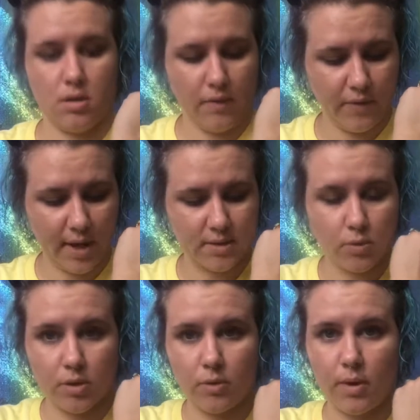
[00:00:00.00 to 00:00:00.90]
if you guys are
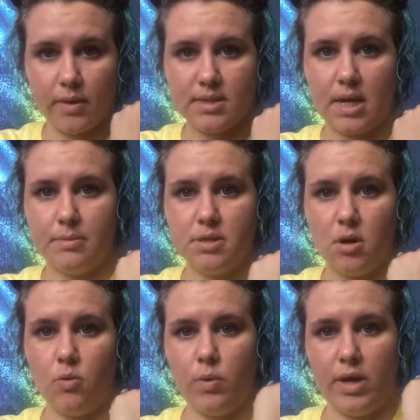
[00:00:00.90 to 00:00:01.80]
wondering why the setup's
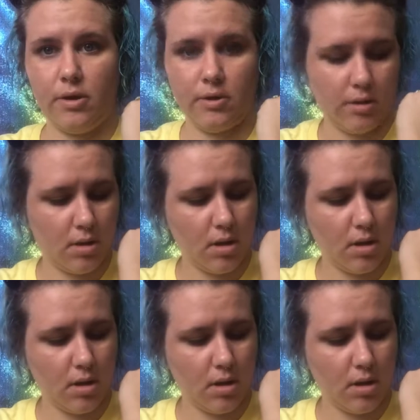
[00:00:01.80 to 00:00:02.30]
so weird,